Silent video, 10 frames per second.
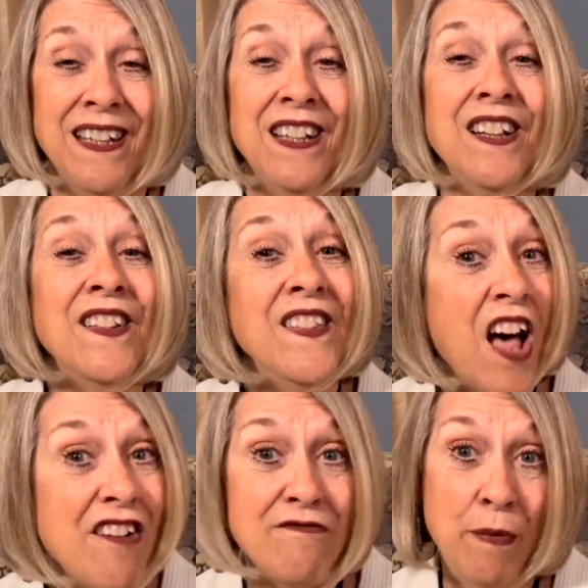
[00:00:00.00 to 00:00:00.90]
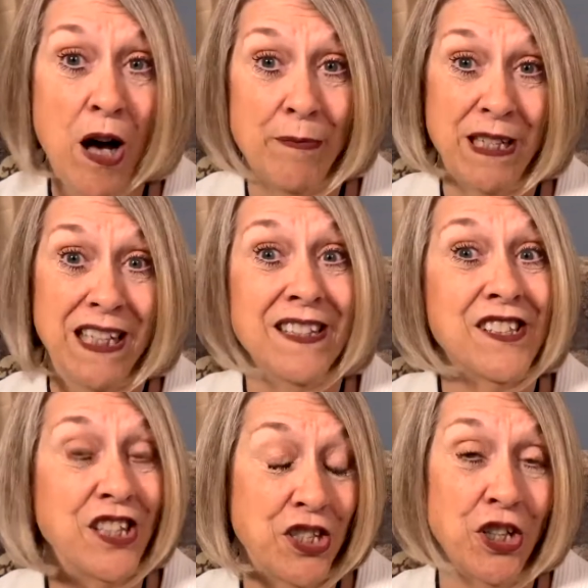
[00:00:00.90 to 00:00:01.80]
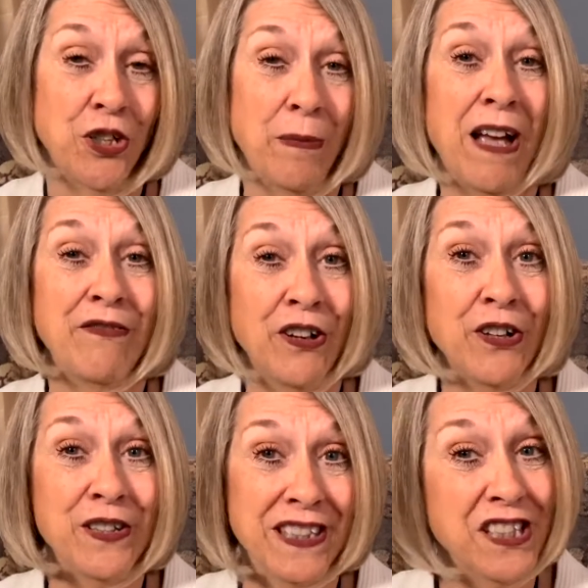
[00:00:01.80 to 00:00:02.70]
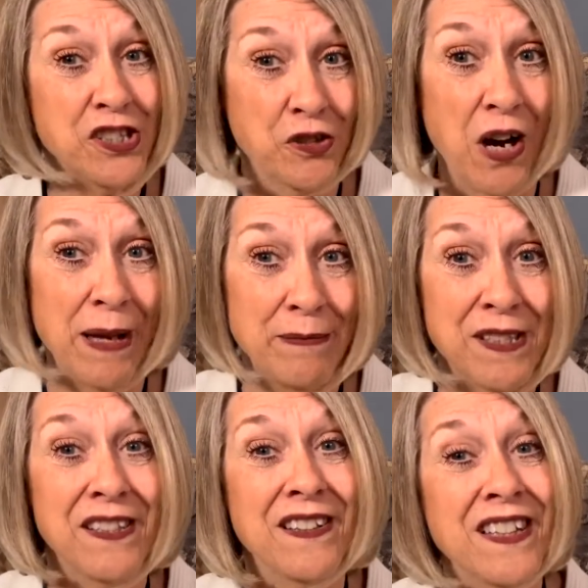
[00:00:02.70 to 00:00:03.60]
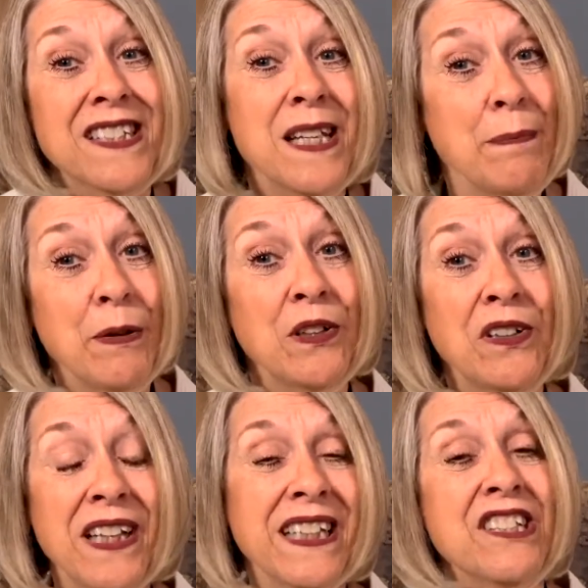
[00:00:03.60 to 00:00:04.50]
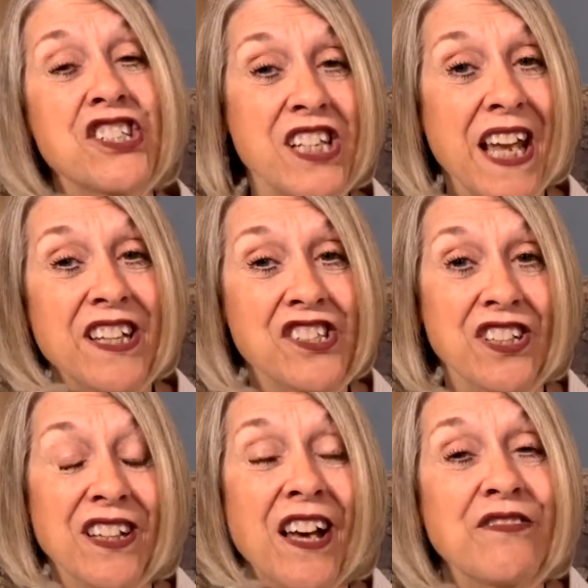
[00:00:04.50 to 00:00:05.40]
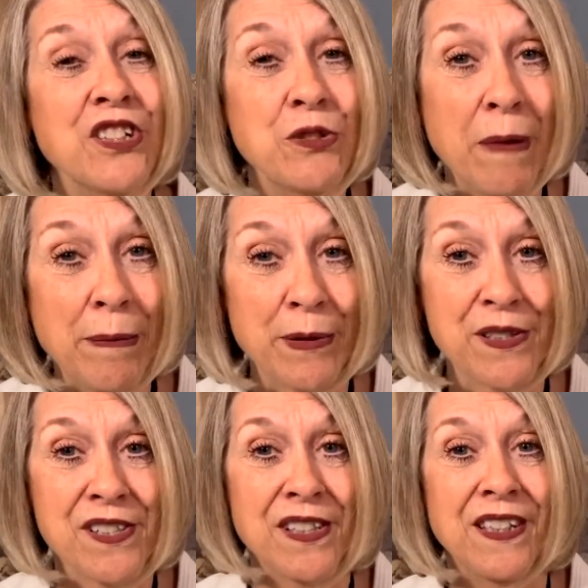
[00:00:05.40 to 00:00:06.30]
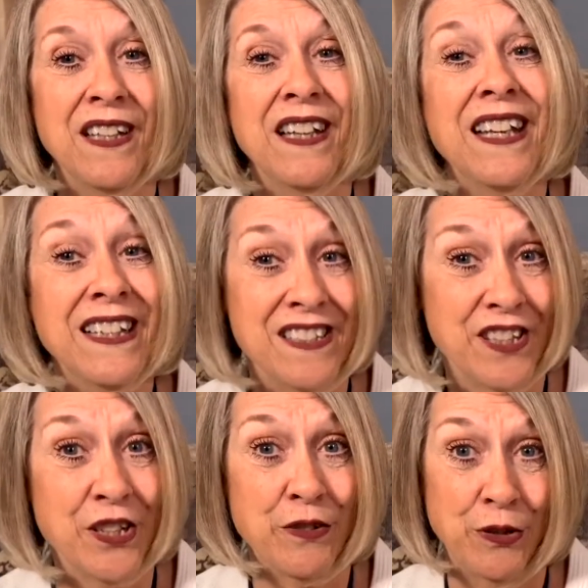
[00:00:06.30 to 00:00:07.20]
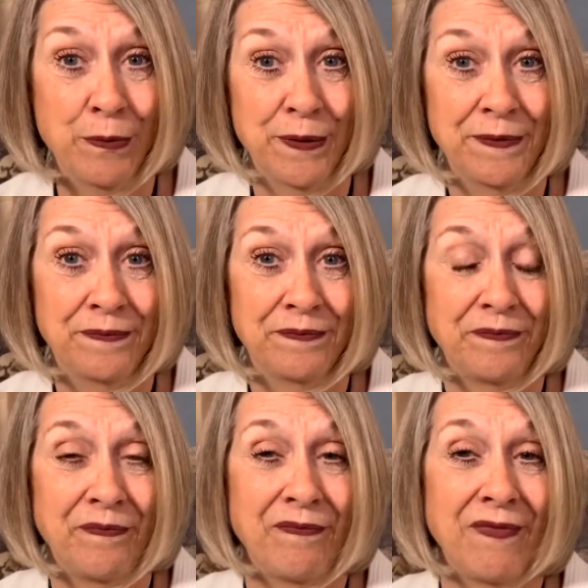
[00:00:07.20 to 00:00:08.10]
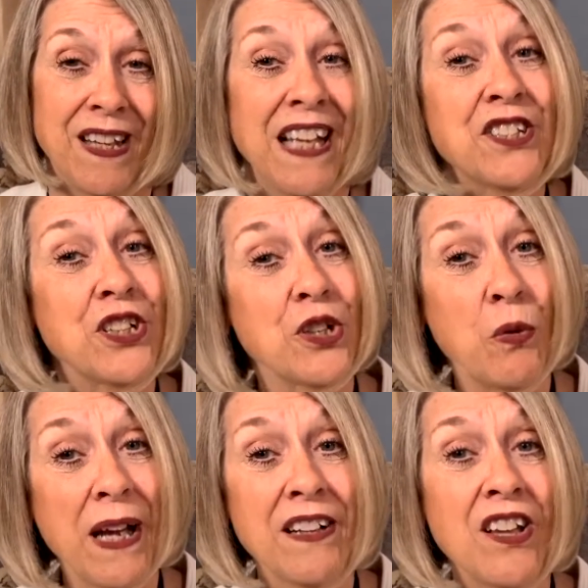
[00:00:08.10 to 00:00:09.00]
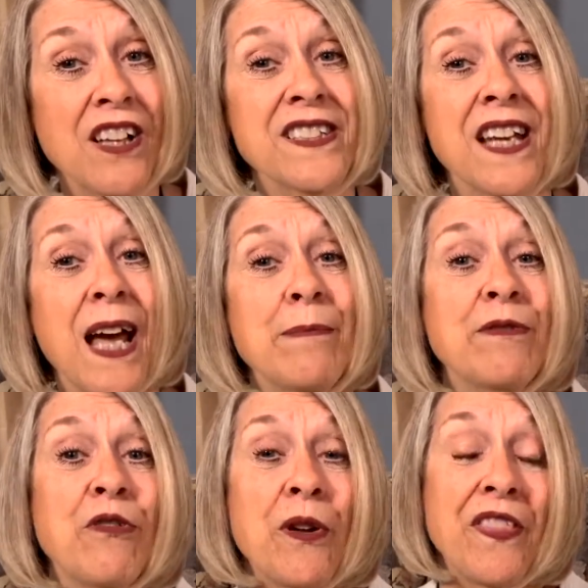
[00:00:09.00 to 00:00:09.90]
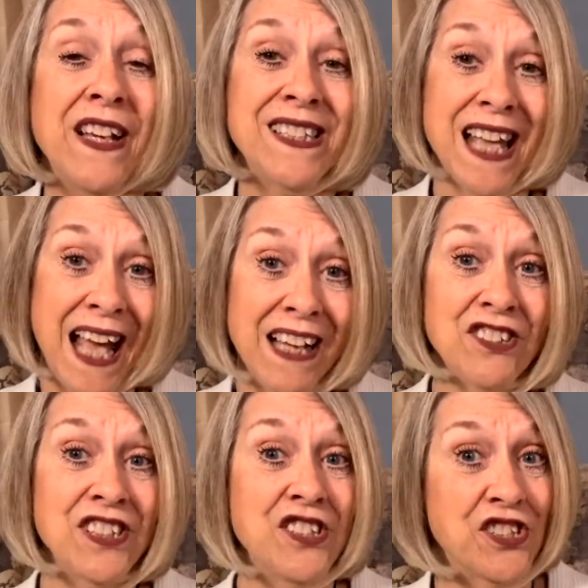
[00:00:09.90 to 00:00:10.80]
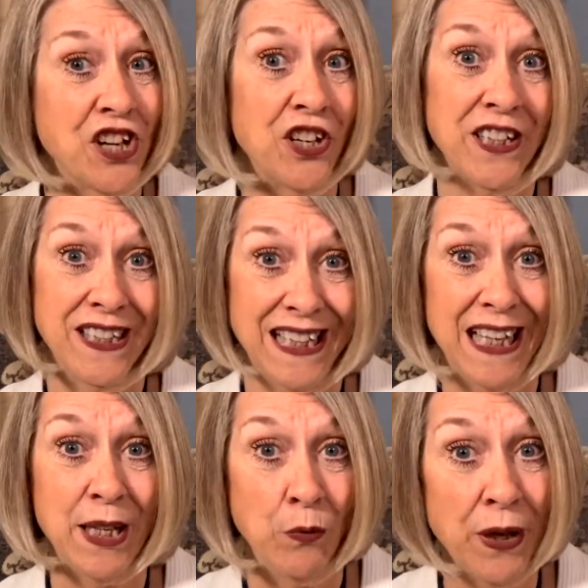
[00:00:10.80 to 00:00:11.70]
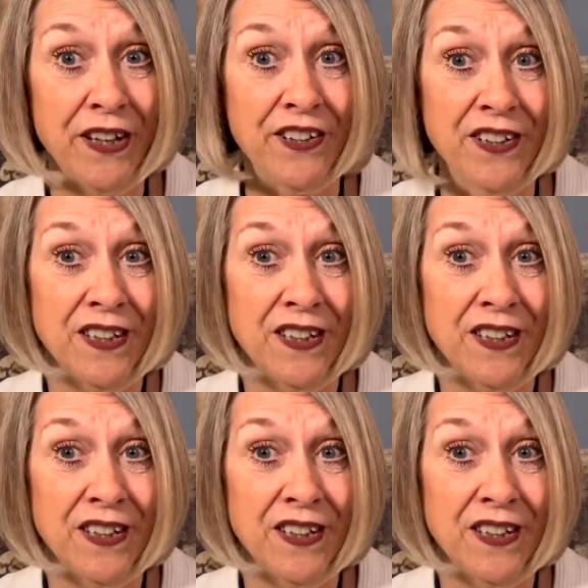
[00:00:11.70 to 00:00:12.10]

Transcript: Love bombing is the term I've heard that describes the typical initiation of new members into the group. It took quite a long time before things actually started getting weird.